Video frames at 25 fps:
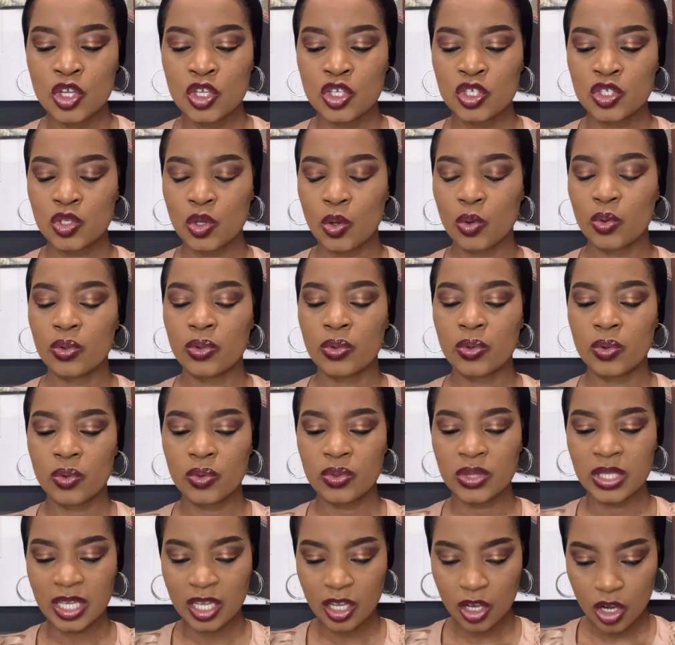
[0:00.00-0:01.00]
So
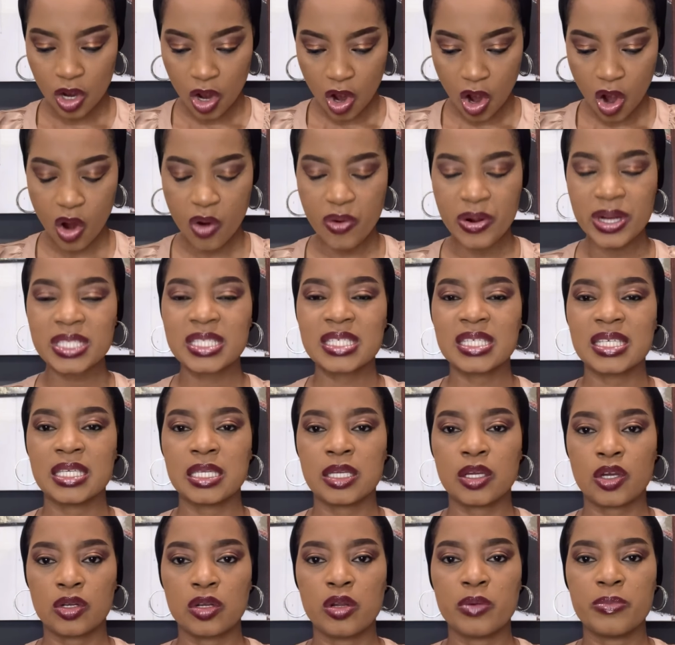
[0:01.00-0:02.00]
the current
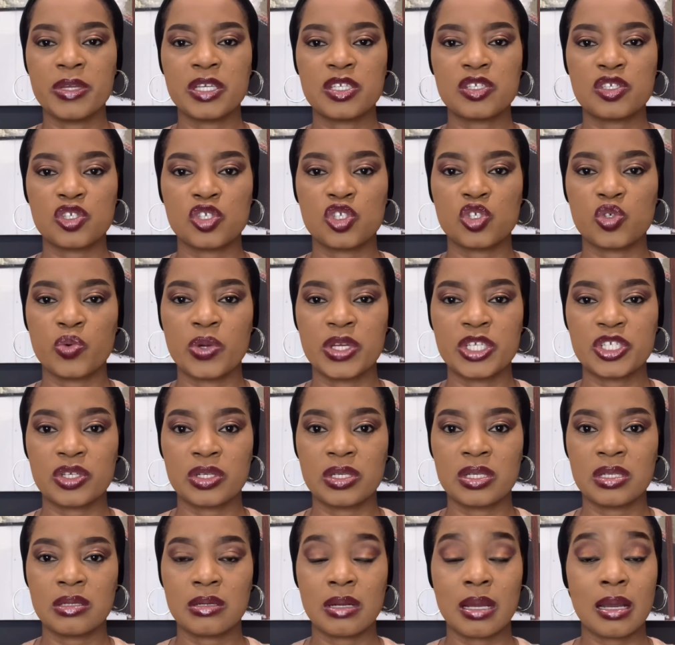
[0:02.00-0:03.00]
economic
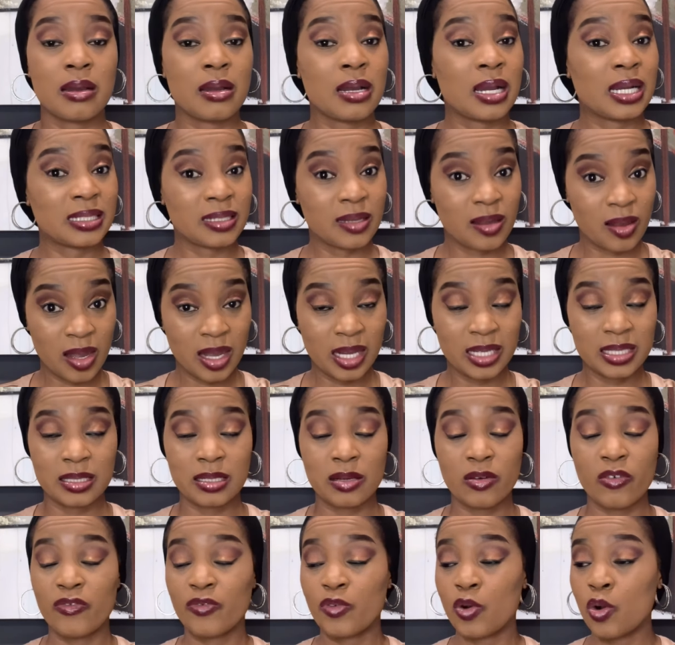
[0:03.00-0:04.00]
situation at hand,
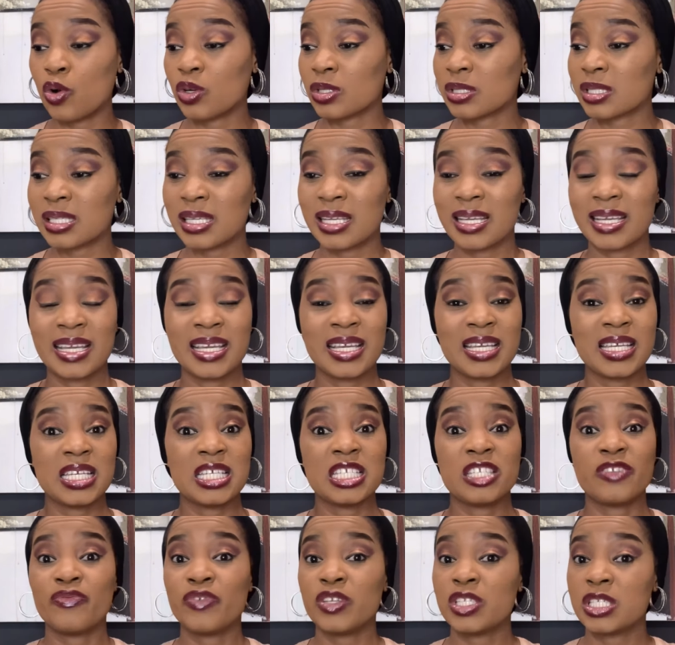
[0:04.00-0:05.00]
of course,
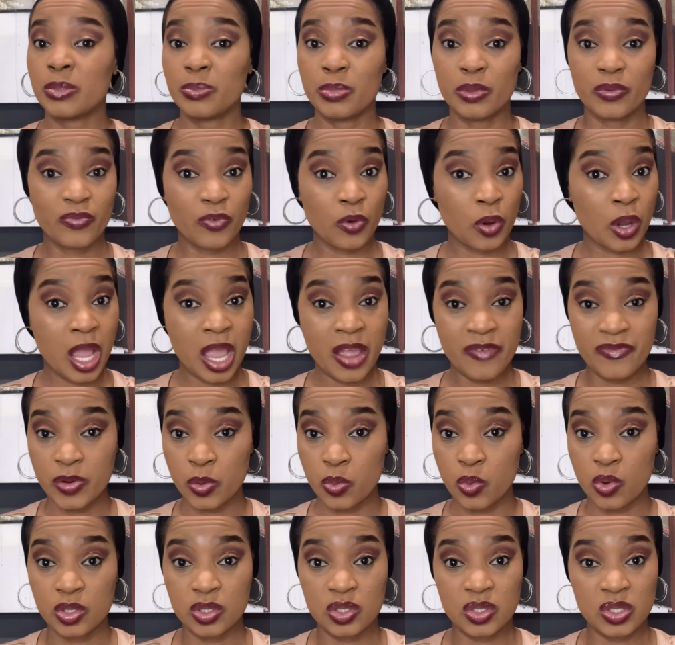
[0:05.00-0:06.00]
is visible for
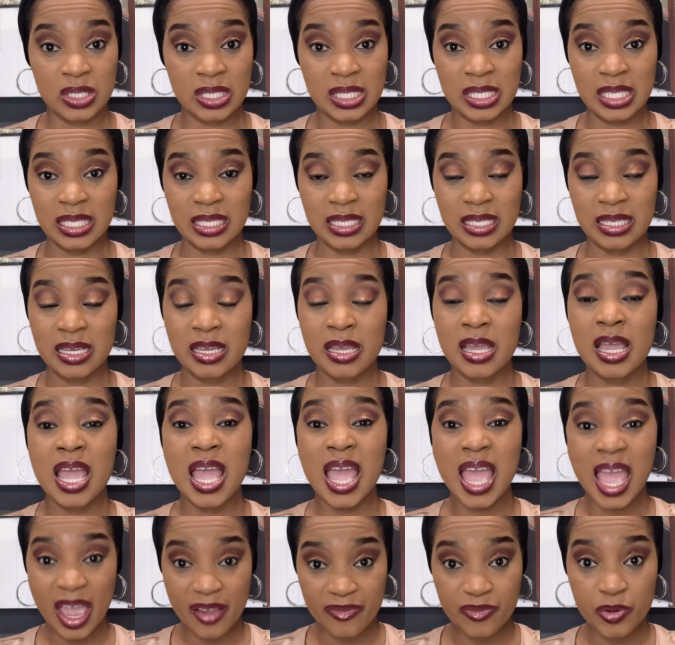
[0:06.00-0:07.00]
everyone to see.
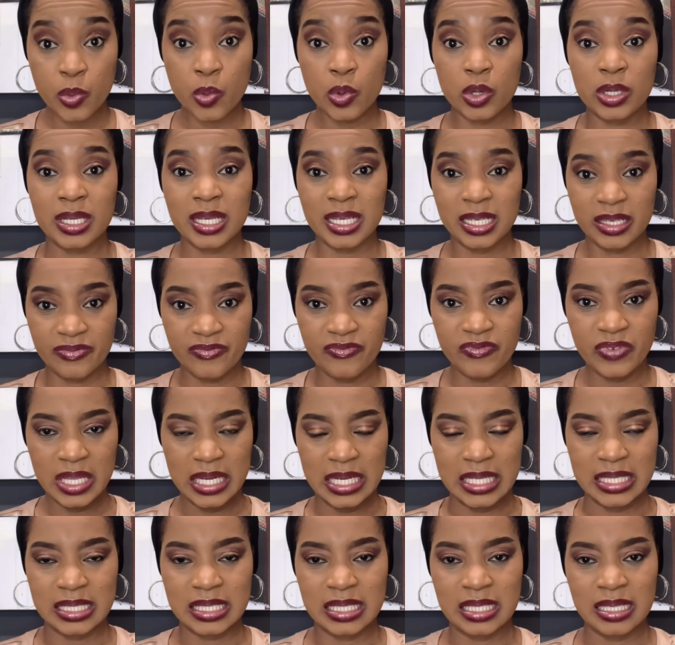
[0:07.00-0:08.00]
Everyone can
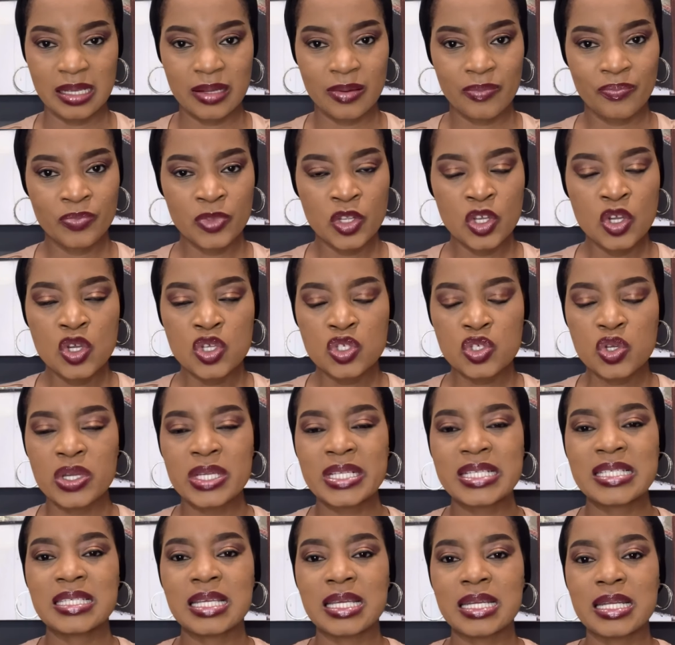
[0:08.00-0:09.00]
feel it. So
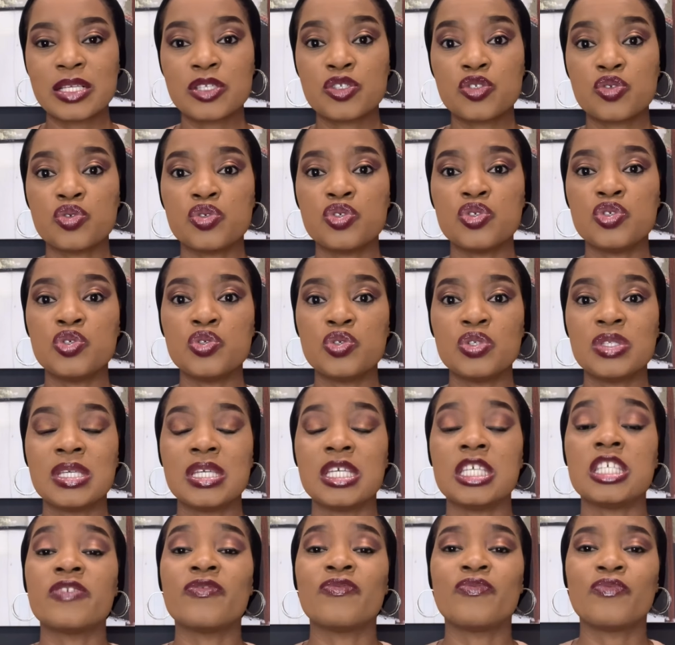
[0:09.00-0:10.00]
he decided to use
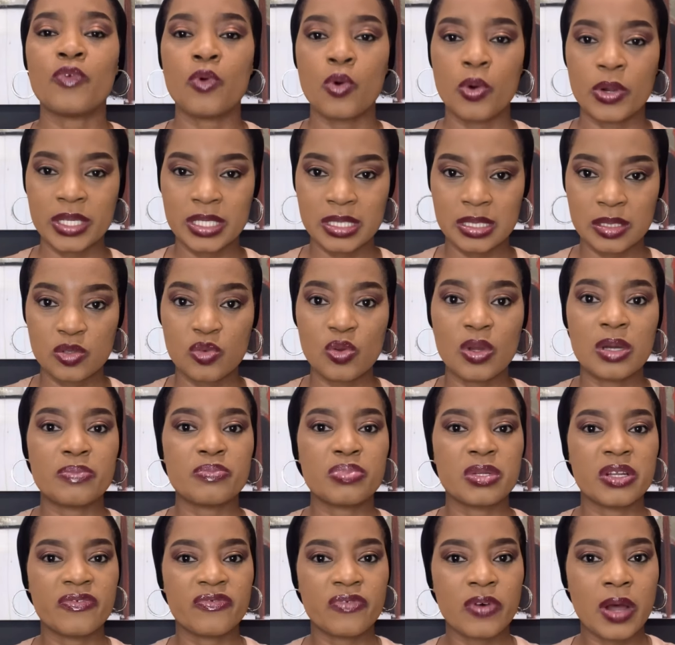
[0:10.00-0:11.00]
his voice to
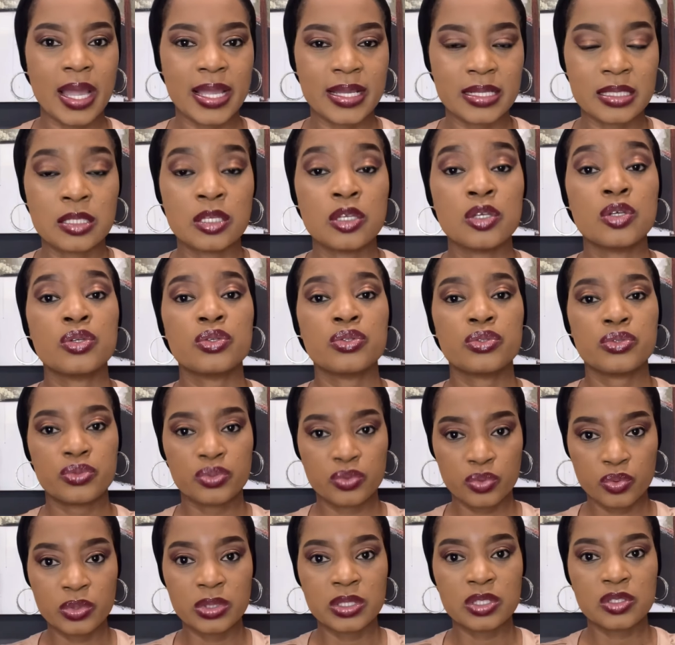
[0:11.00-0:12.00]
amplify it
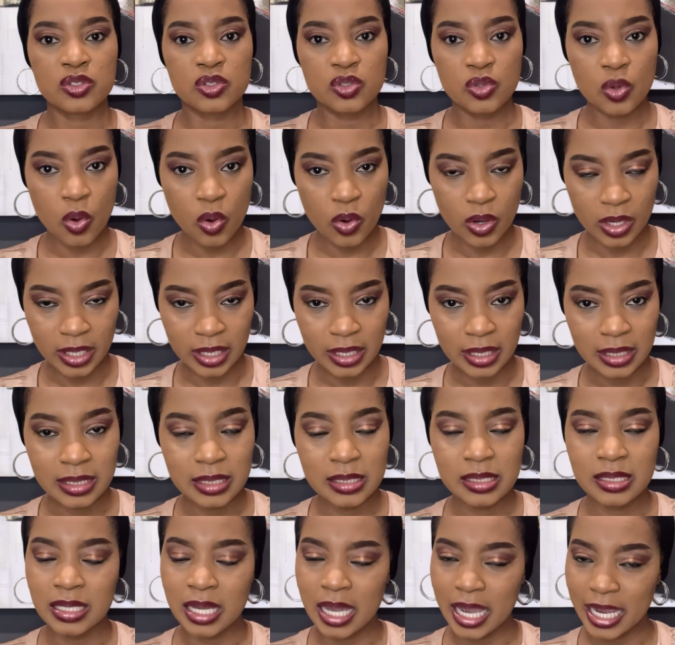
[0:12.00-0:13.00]
through a song
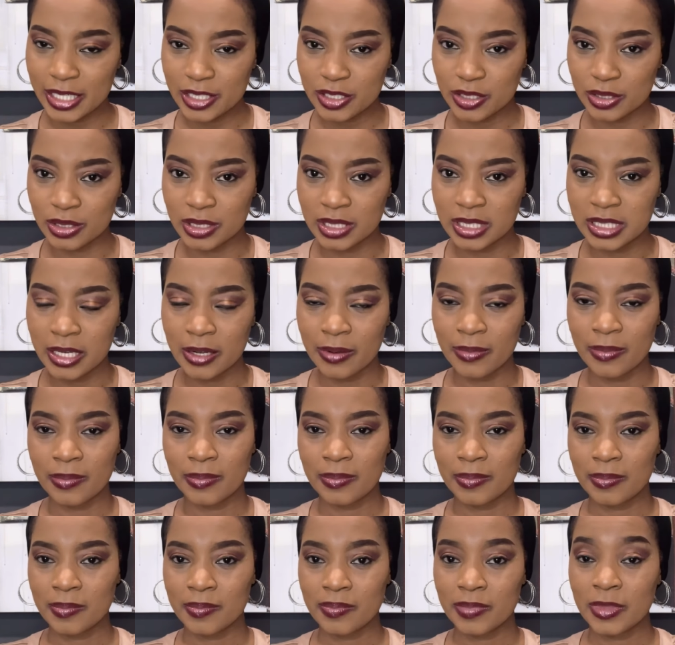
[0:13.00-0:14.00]
titled
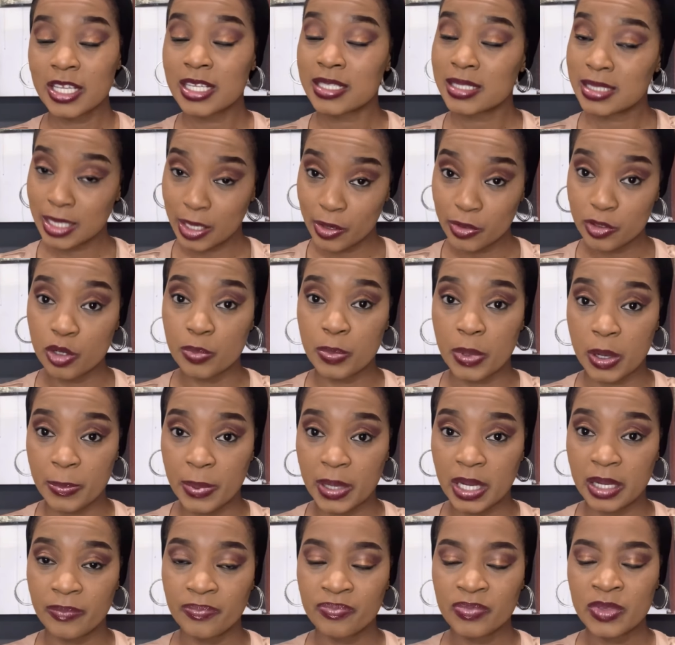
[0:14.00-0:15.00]
Tell Your
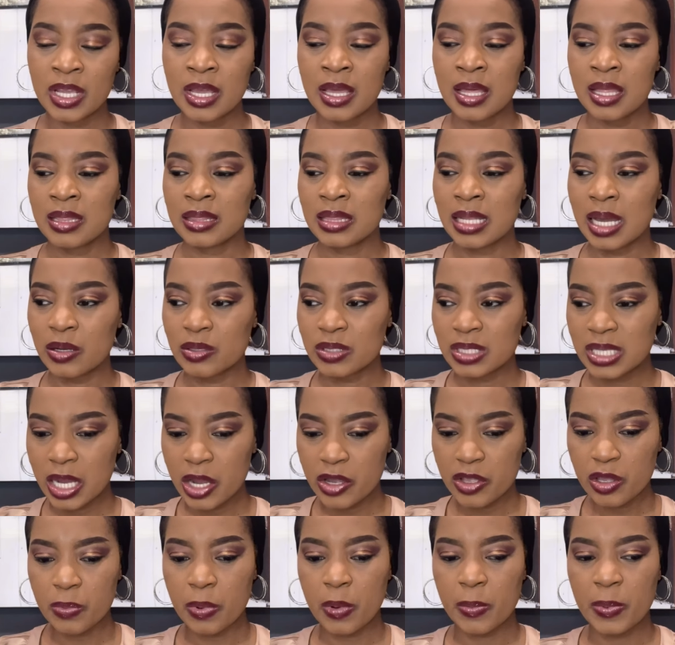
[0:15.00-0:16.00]
Papa. Now,
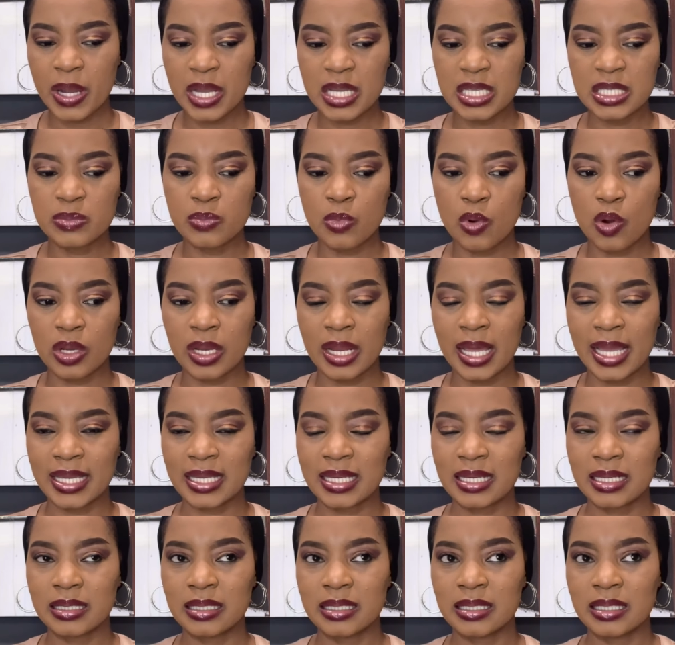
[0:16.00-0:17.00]
Tell Your Papa is more
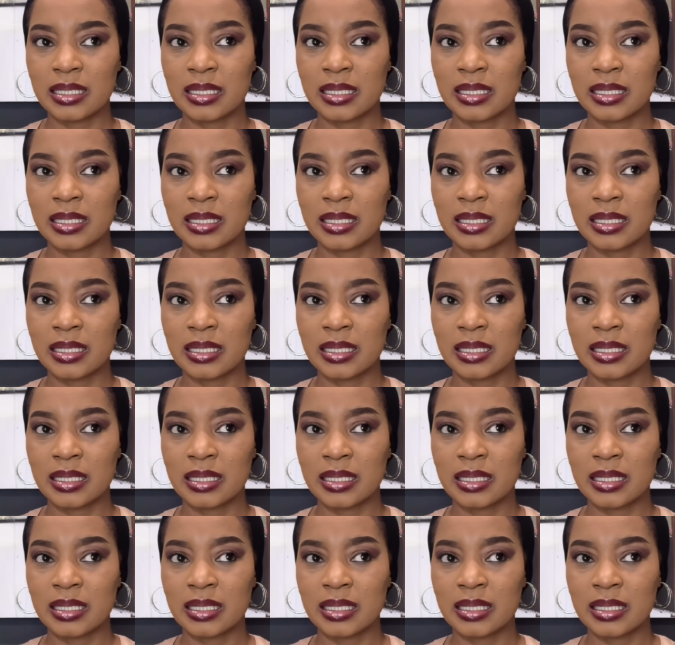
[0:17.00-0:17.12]
like